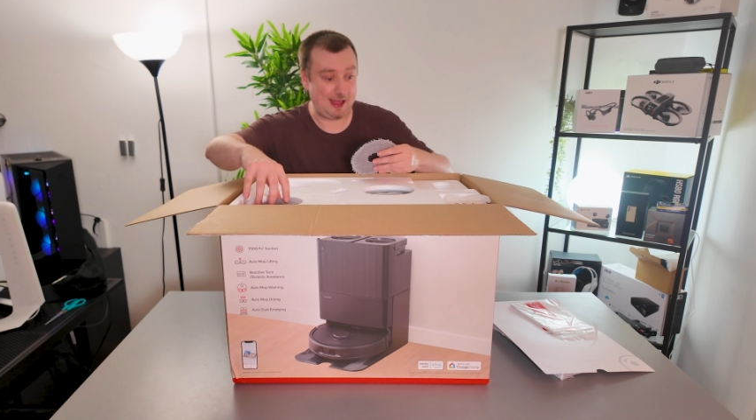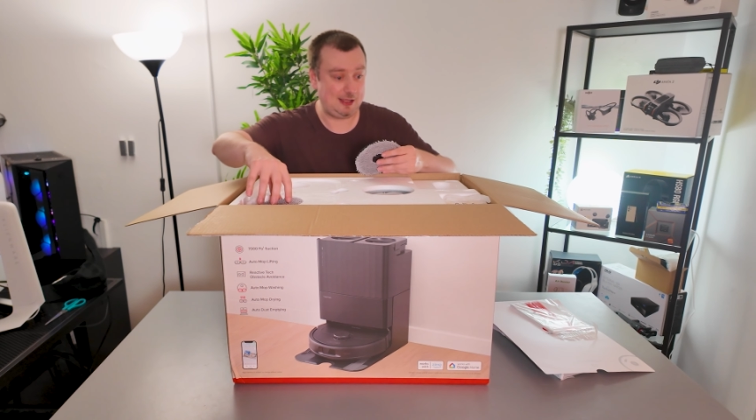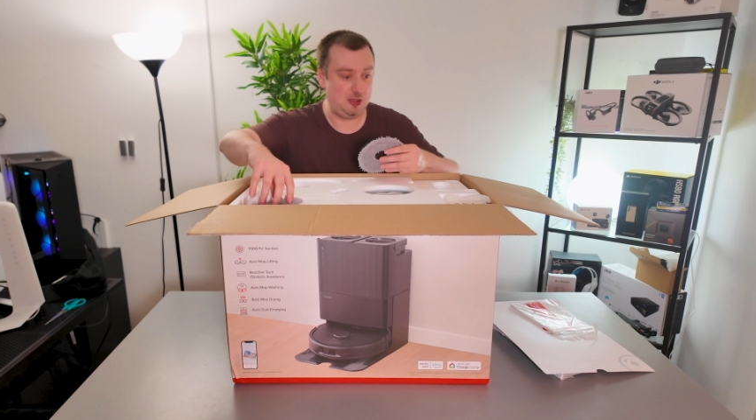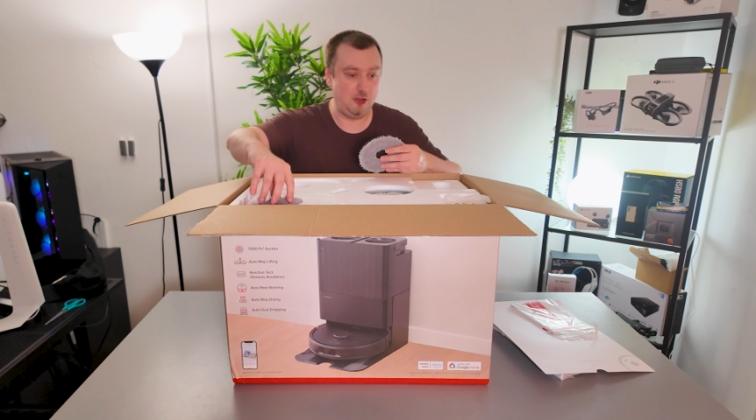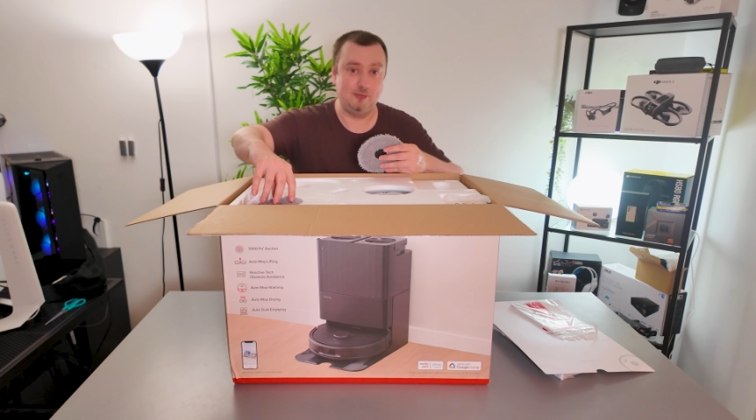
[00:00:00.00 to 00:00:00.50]

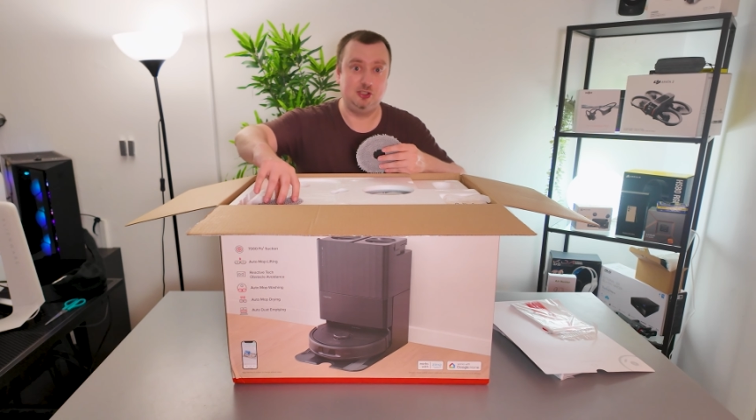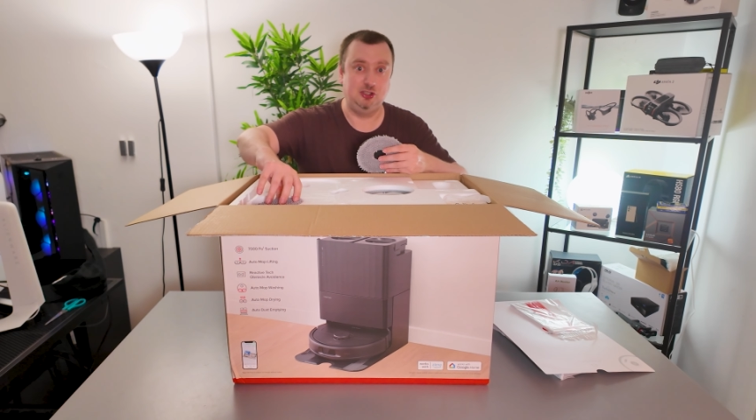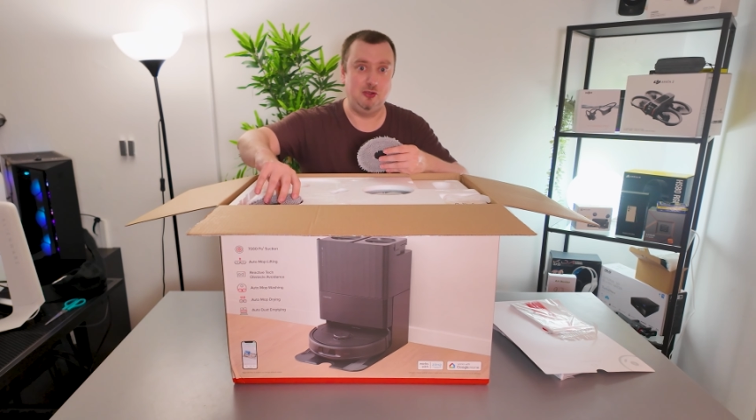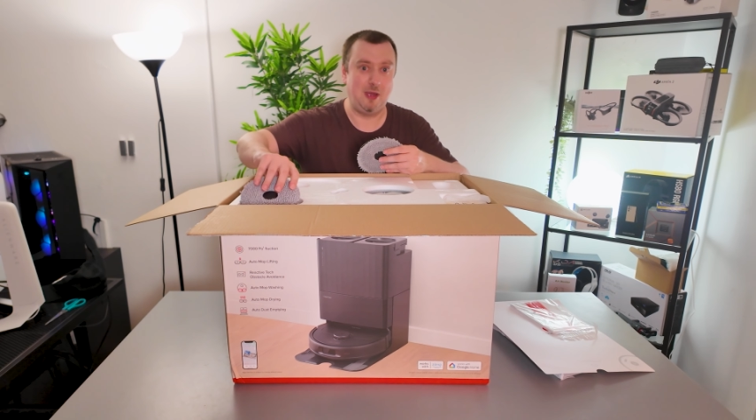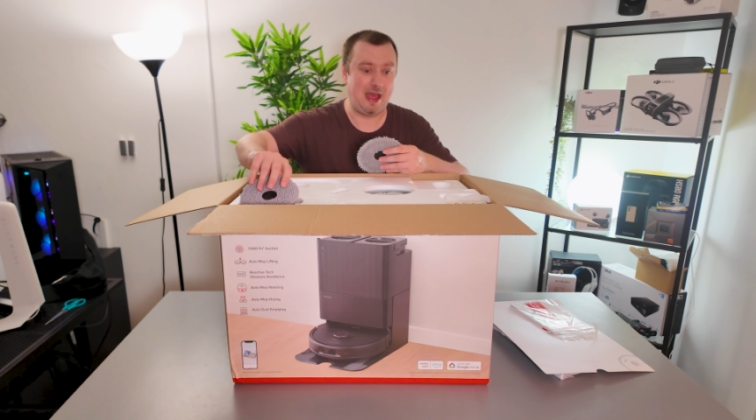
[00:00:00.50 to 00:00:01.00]
vacuums
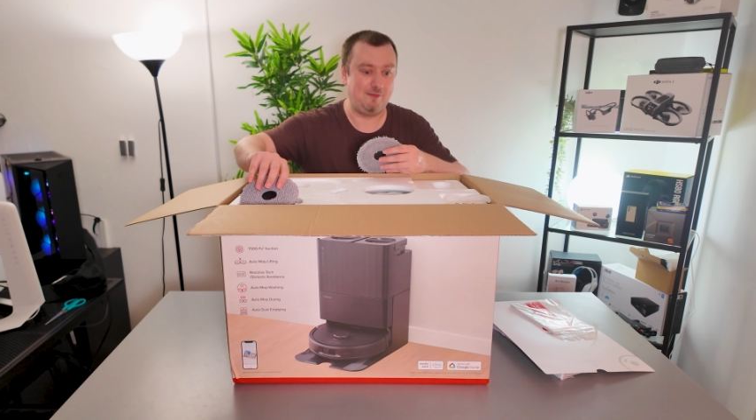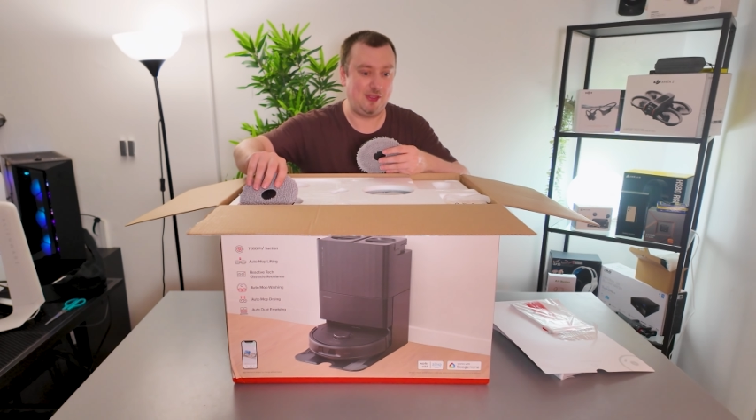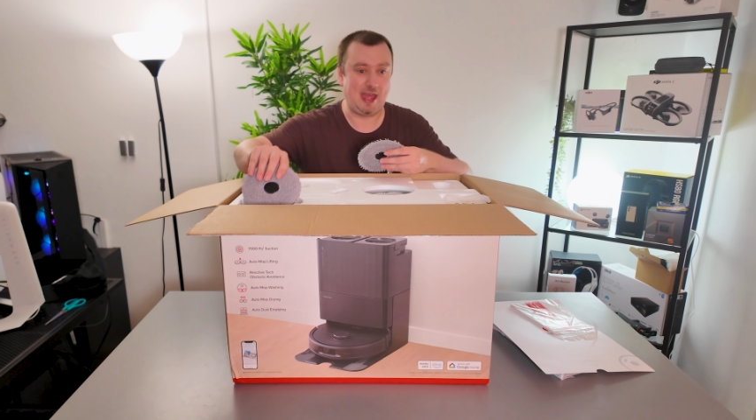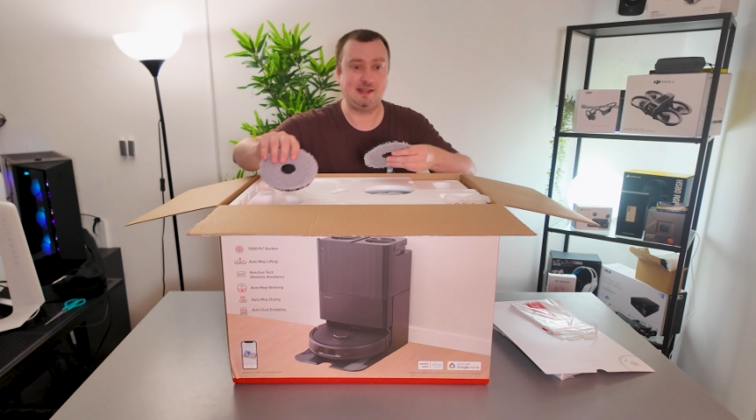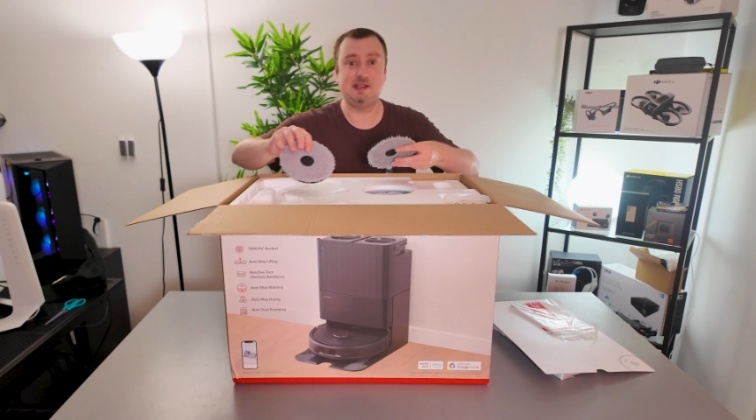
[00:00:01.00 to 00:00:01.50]
do have
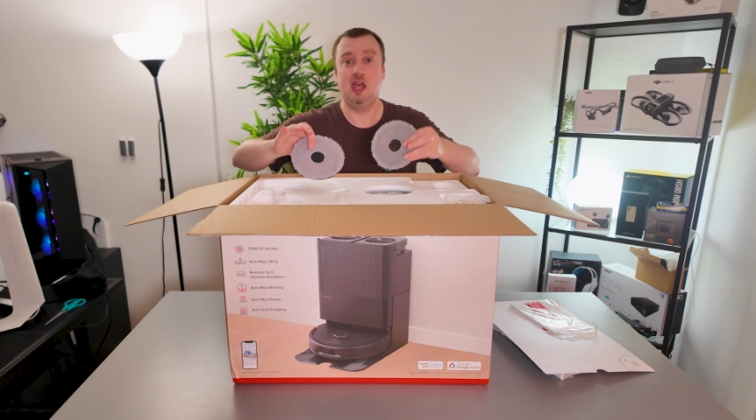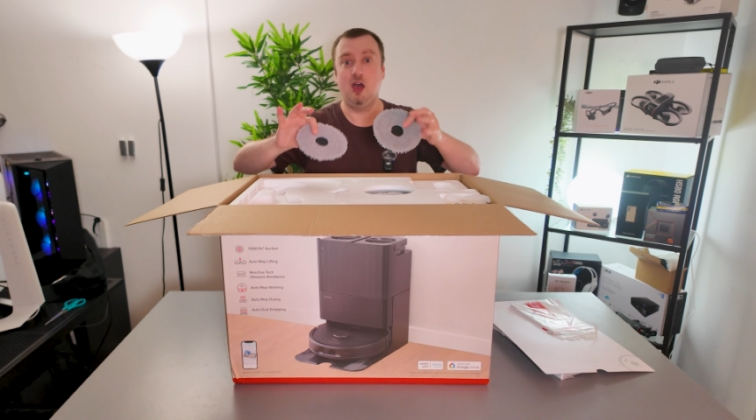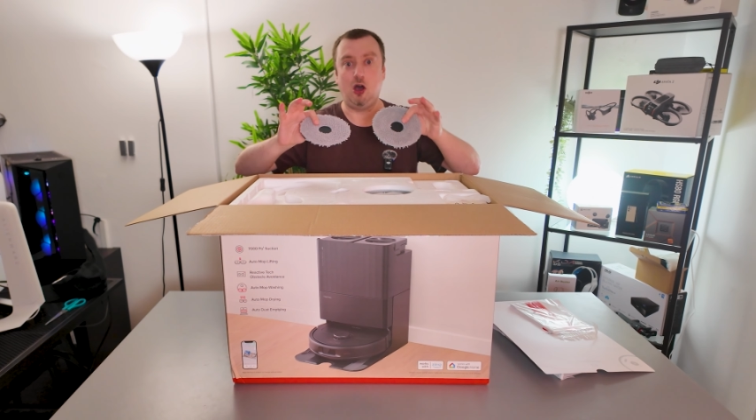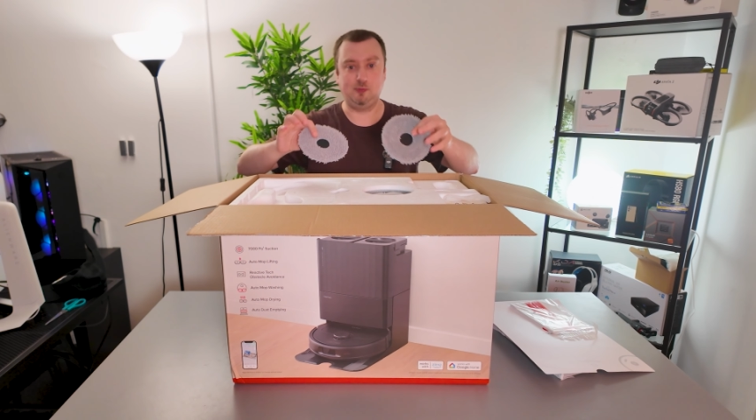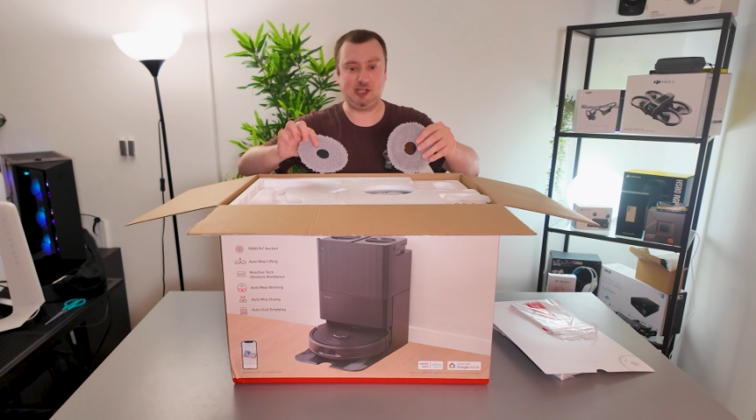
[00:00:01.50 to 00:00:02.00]
that
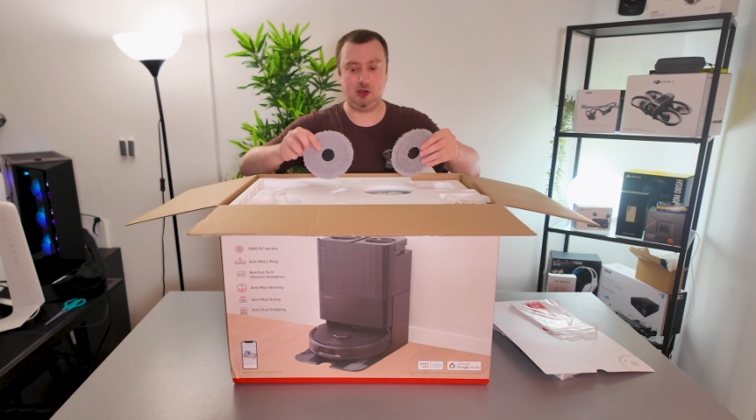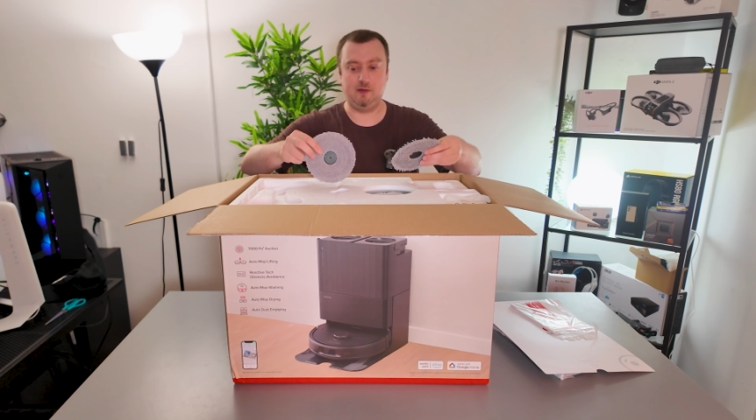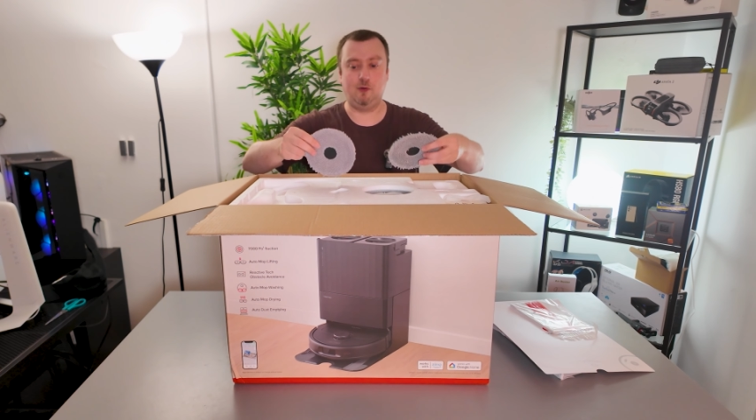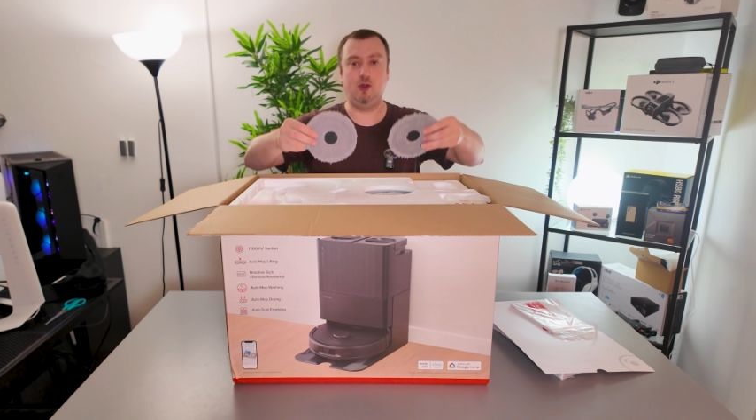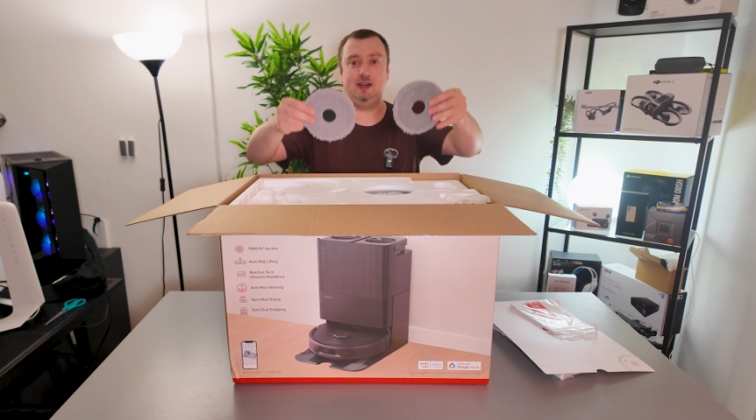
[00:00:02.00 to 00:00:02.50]
obstacle
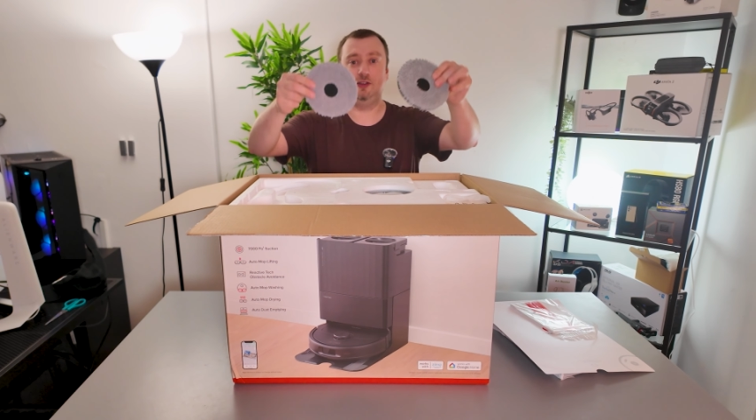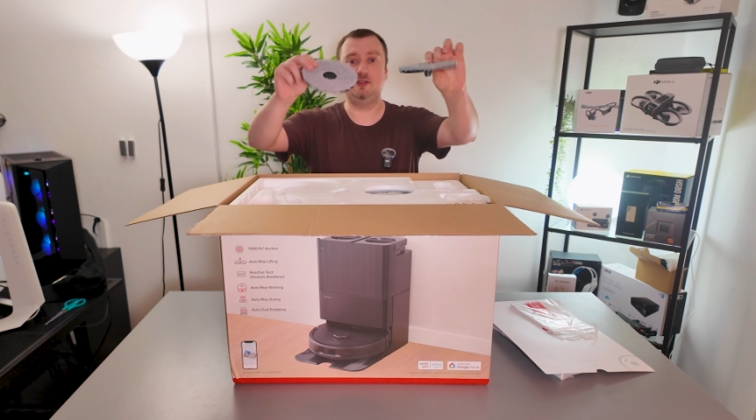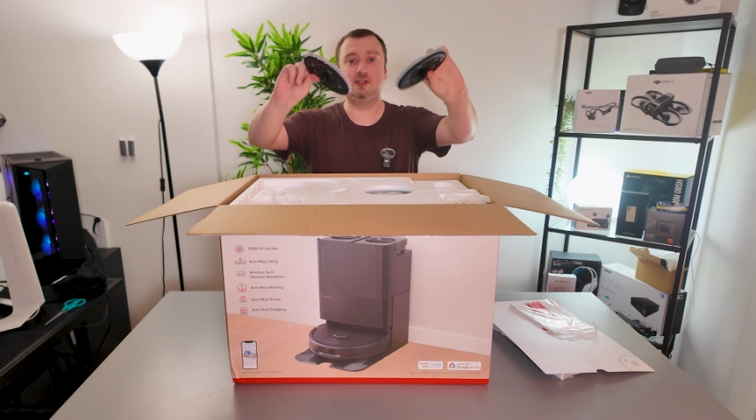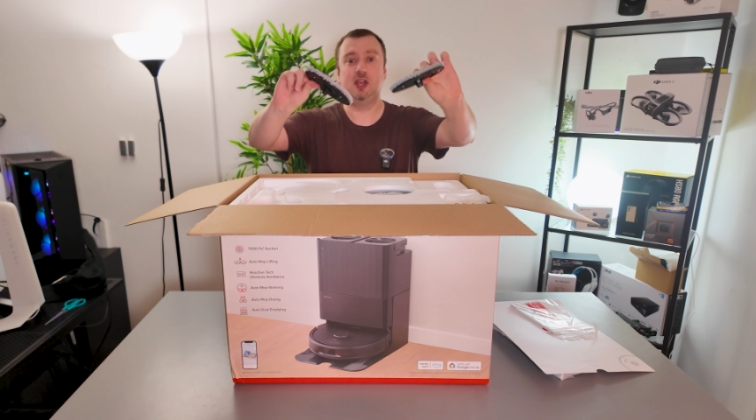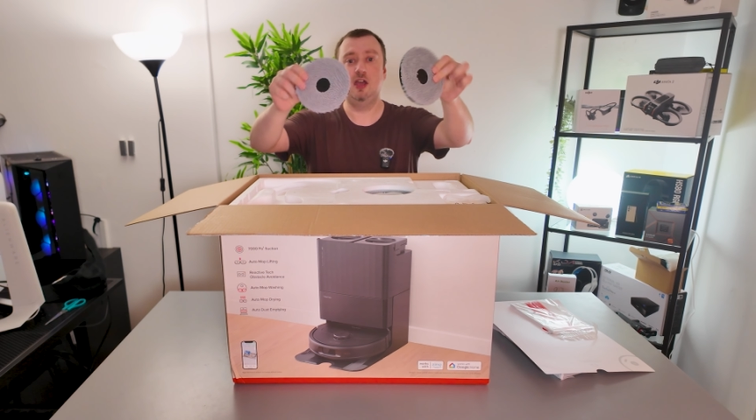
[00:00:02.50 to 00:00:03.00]

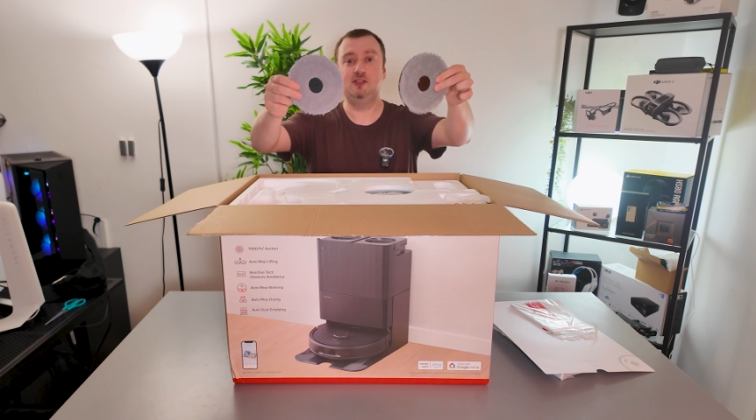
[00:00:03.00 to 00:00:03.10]
avoidance.